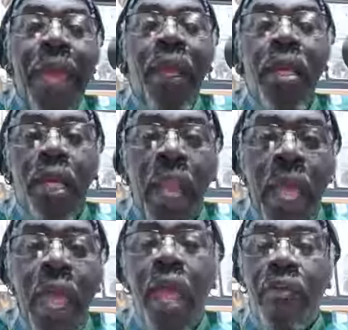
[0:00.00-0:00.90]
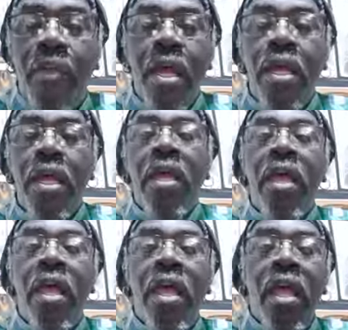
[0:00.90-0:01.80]
of the class
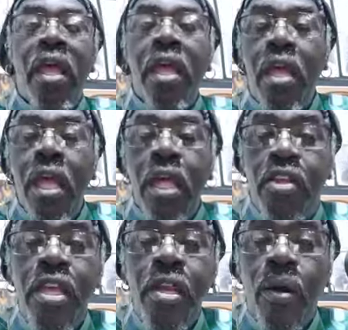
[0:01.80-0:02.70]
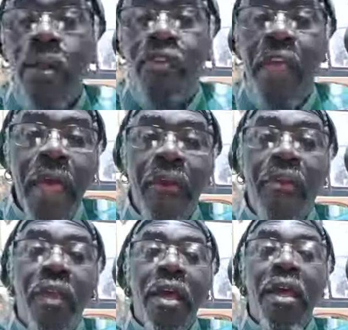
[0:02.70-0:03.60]
and cheat on tests
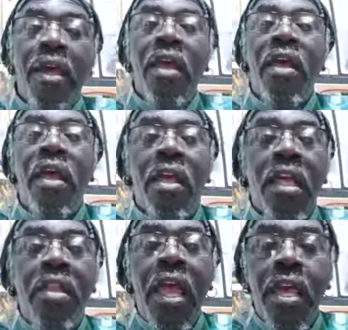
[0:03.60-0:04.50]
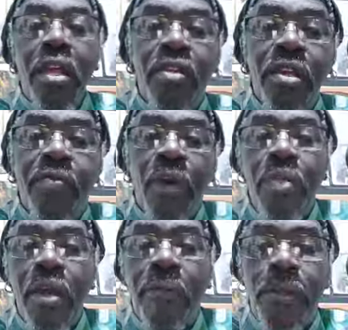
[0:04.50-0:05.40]
and get their answers from
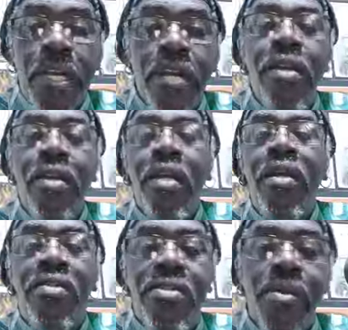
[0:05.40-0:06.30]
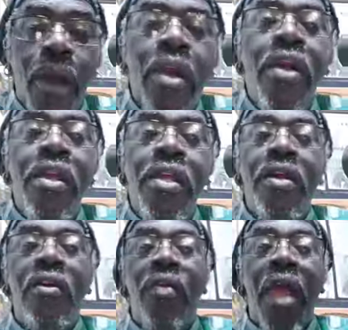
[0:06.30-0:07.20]
their fraternity and sorority
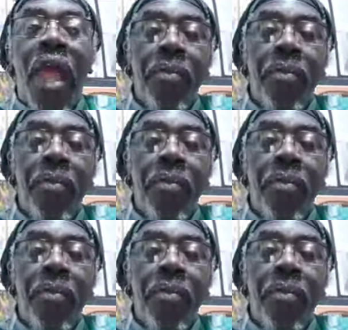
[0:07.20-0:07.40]
and crap.